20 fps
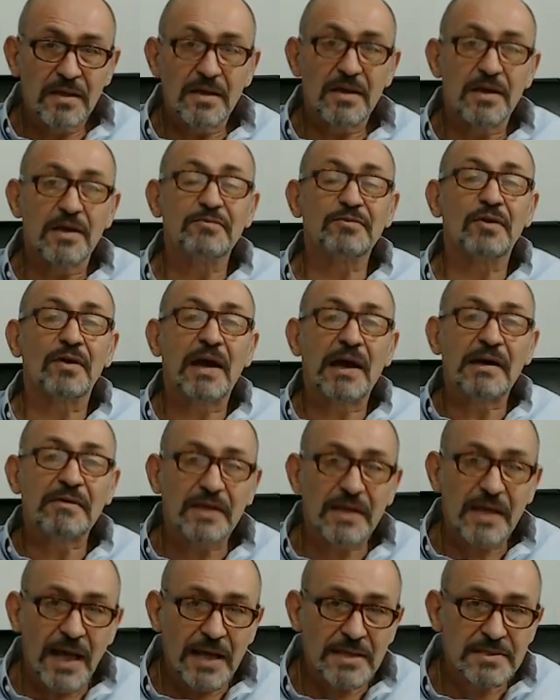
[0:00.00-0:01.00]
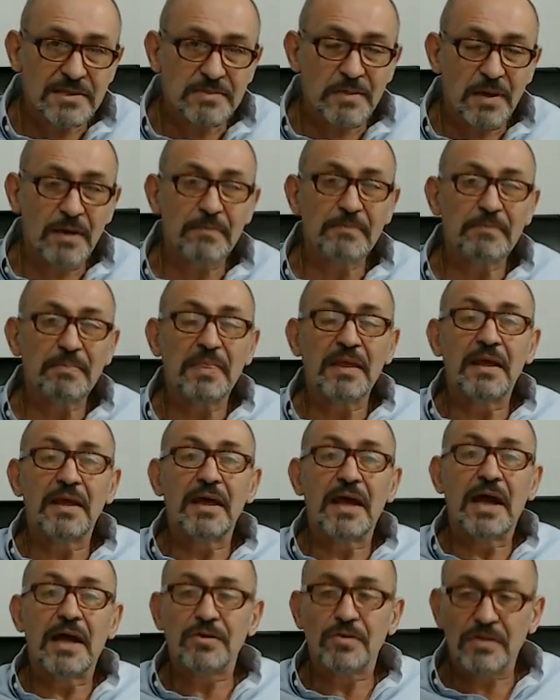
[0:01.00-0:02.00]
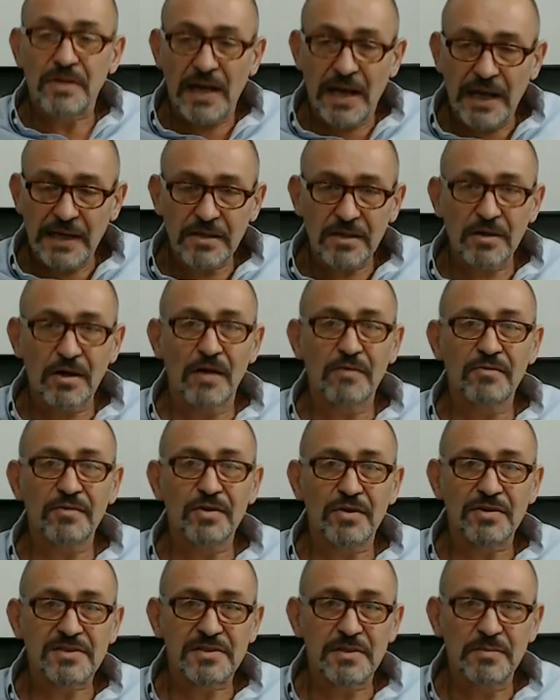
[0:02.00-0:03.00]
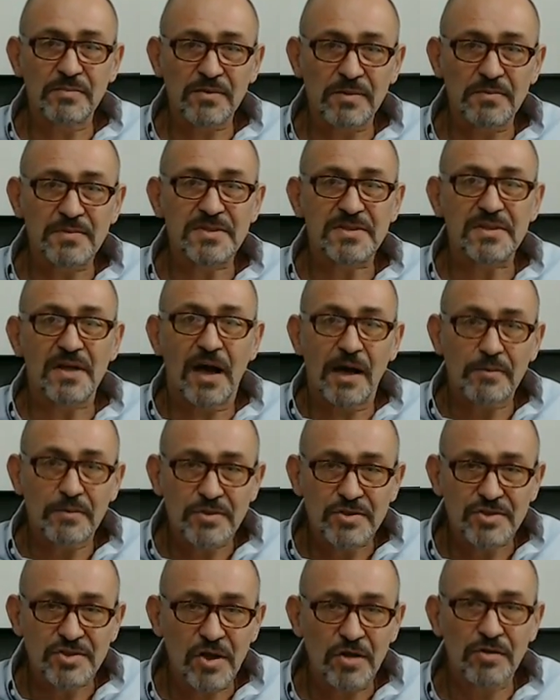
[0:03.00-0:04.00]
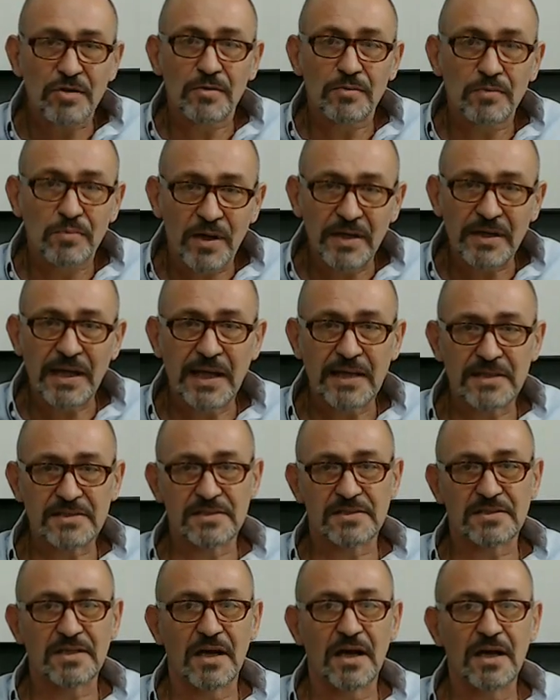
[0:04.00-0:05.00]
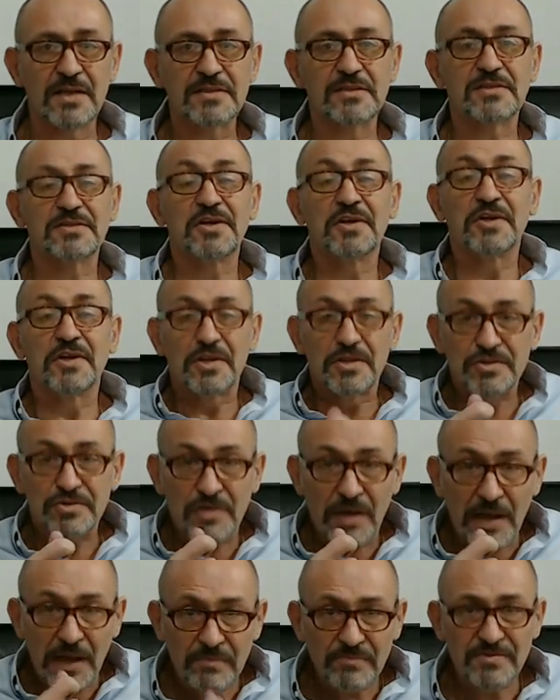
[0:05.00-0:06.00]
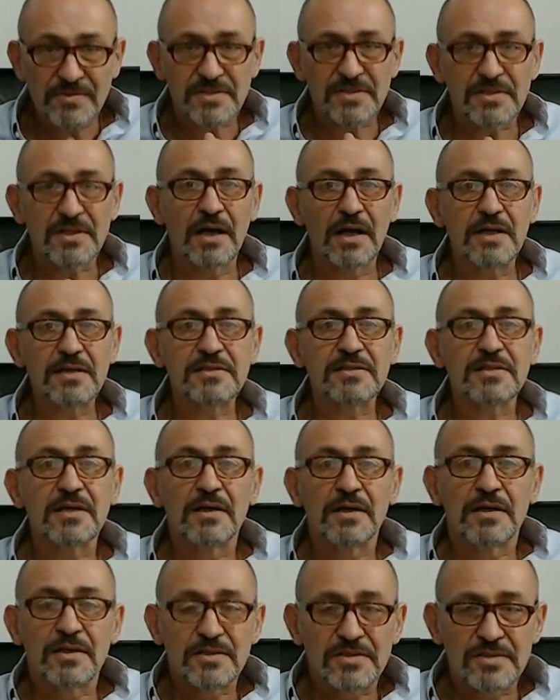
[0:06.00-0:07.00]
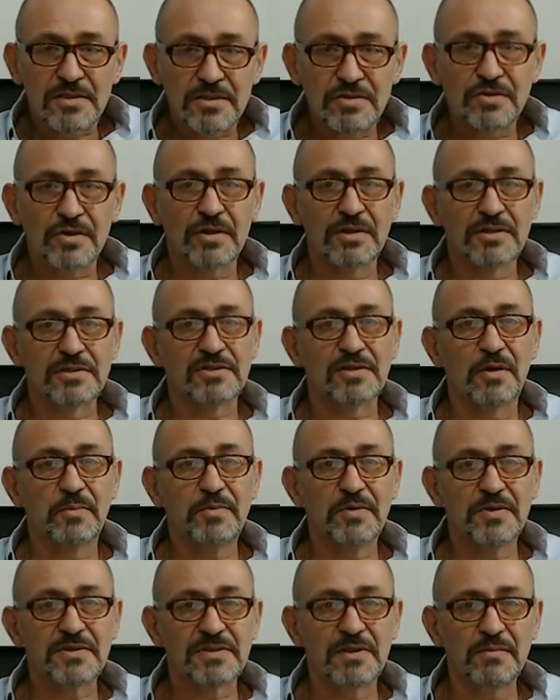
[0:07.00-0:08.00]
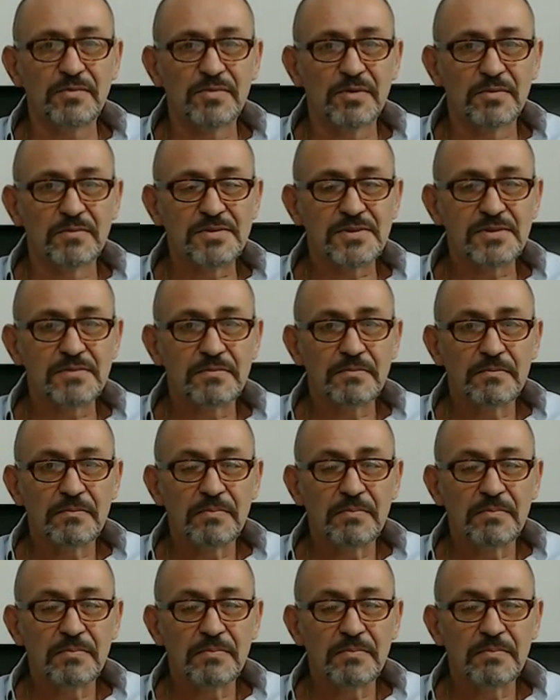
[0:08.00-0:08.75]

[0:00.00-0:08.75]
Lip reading: If you're having asthma and you can't get over your symptoms, I will show you what exercises to emphasize so that you can stop your symptoms.